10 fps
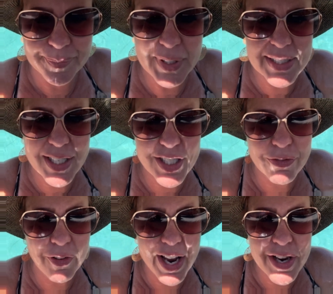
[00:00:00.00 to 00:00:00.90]
says,
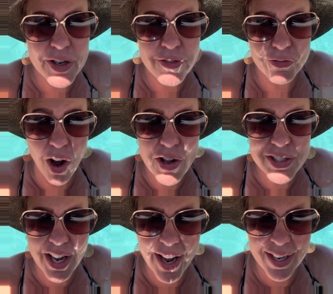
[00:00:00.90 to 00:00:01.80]
fire
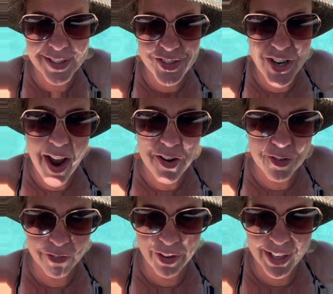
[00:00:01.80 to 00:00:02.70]
falls on
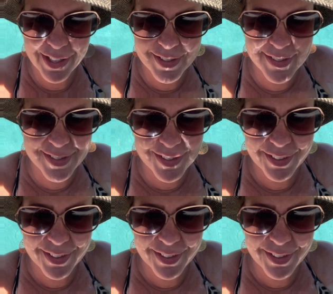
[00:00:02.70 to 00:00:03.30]
sacrifice.